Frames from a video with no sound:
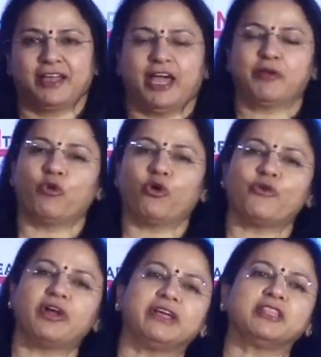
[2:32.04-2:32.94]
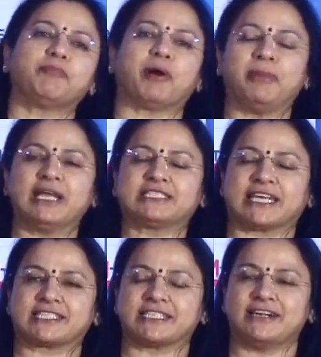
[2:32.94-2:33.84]
And moreover, in the public
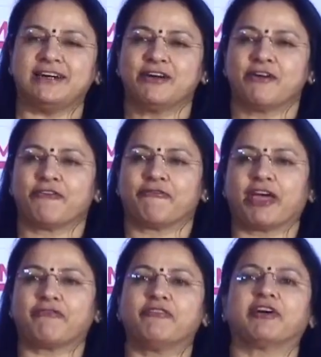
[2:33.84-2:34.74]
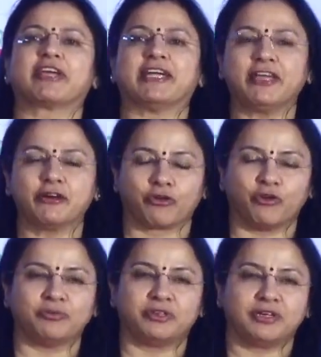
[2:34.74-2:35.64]
sector where we were getting
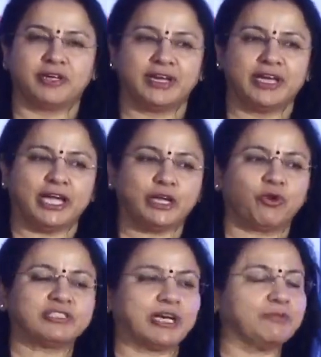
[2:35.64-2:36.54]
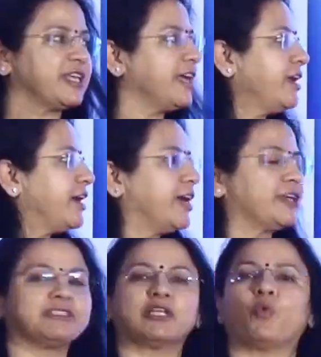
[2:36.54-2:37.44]
groomed, it was something, it
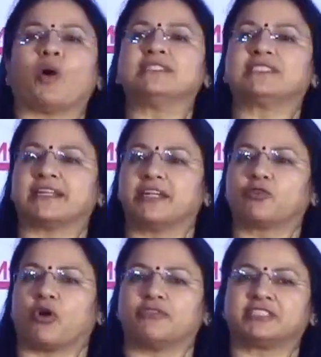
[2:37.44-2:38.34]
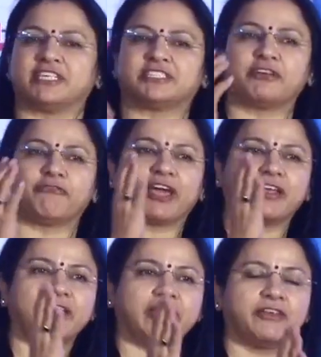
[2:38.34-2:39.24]
was a one-sided conversation where
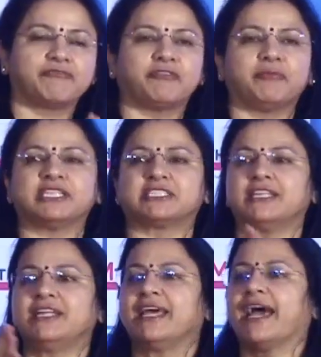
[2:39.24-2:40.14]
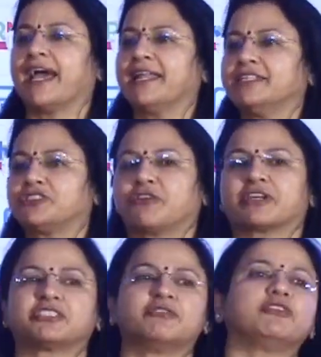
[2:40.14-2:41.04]
the information and
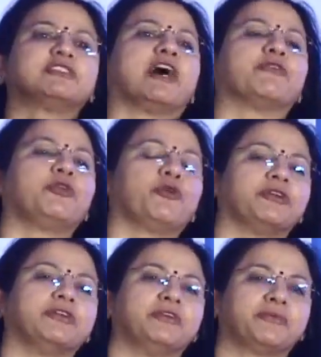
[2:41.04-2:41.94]
instruction was downloaded.